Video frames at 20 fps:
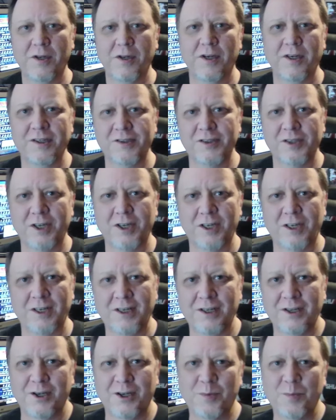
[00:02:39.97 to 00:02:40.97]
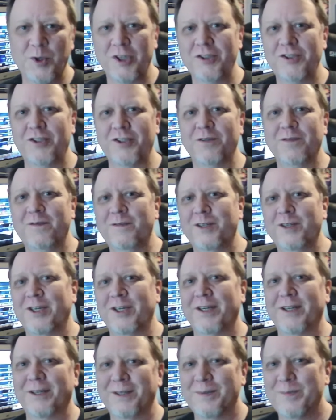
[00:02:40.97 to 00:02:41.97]
I saw a bunch of
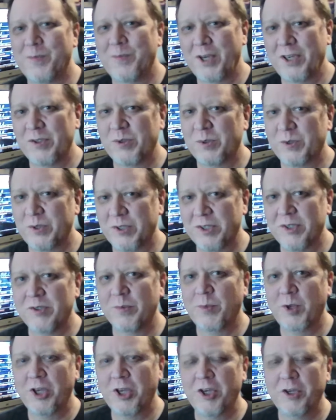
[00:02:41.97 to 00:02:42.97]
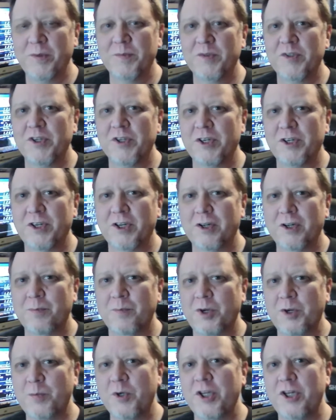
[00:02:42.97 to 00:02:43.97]
Master System games on
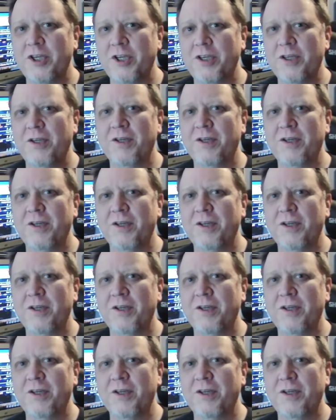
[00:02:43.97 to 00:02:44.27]
my buddy